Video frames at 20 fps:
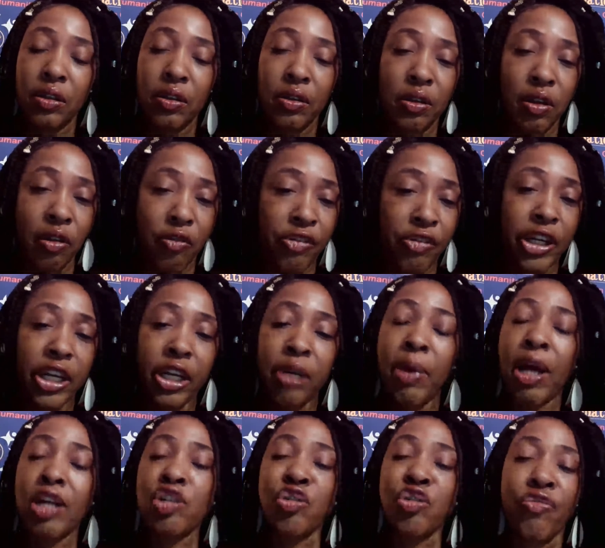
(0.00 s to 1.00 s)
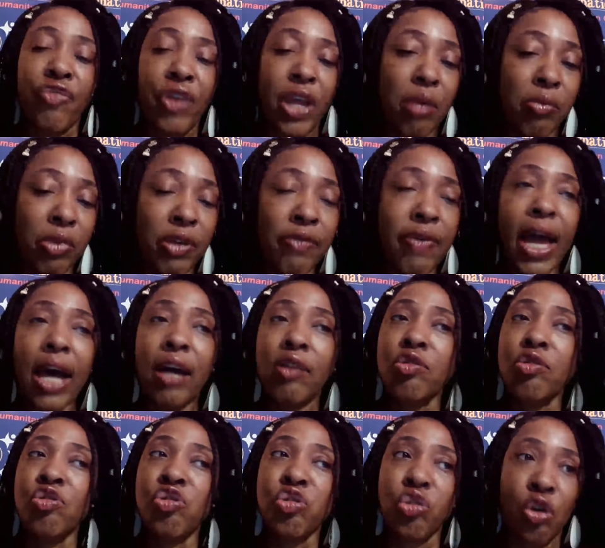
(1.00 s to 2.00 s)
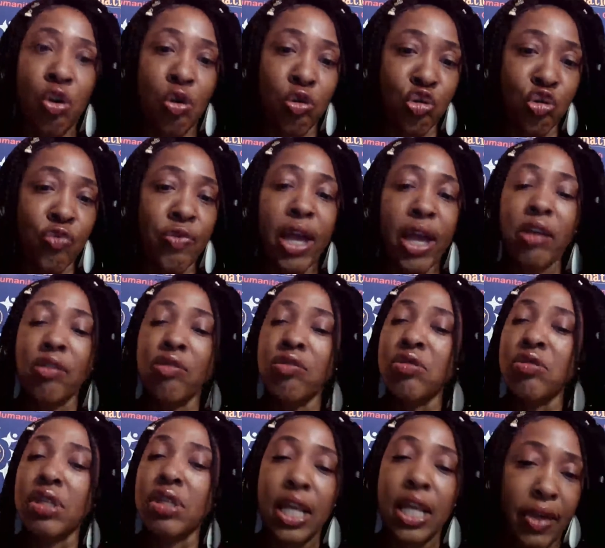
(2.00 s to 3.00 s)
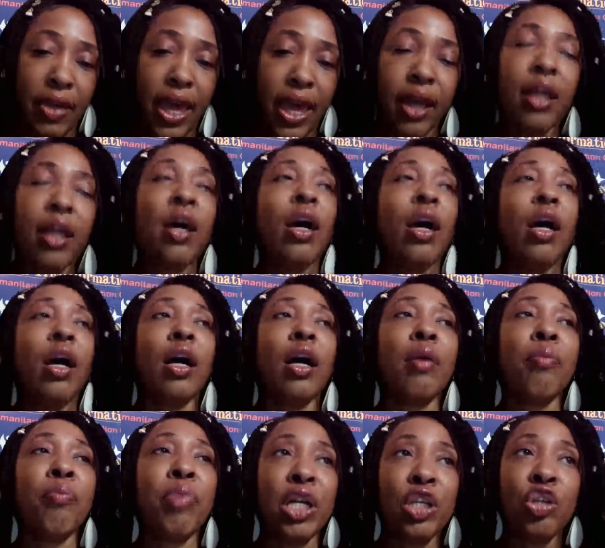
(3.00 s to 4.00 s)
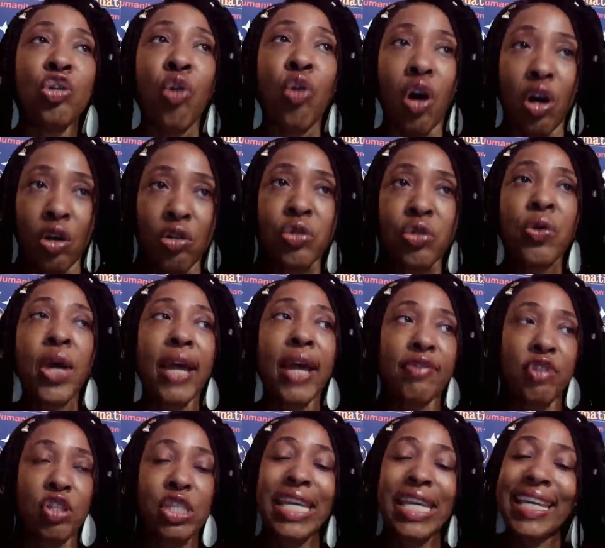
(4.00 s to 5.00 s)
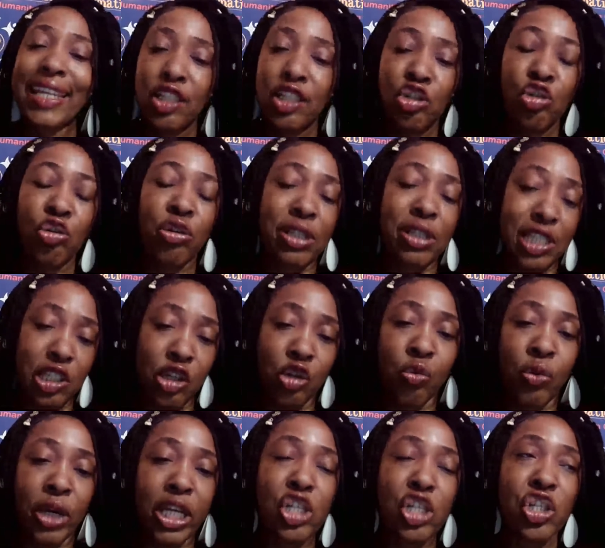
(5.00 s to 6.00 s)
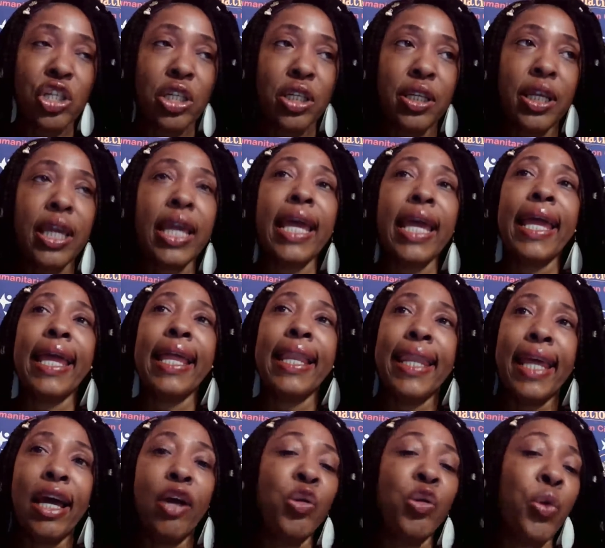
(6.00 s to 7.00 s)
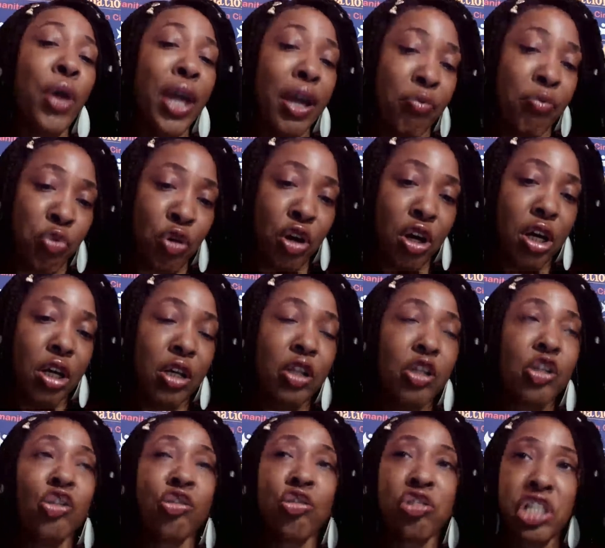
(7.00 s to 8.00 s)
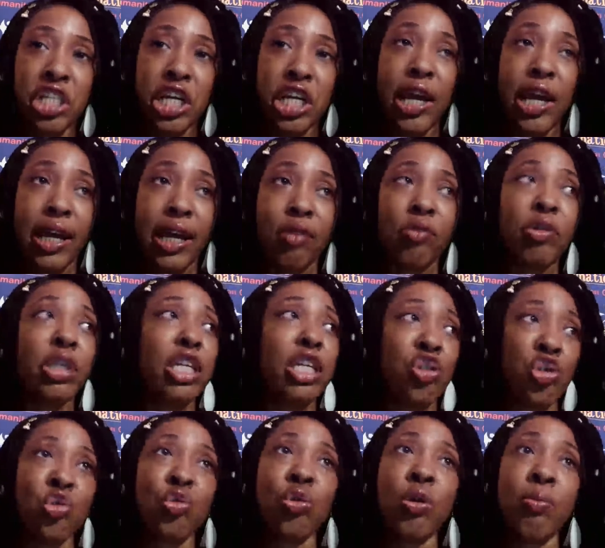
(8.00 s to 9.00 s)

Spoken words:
Don't forget about your family values, your cultural values. But you also have to take into consideration now you have brought your child into a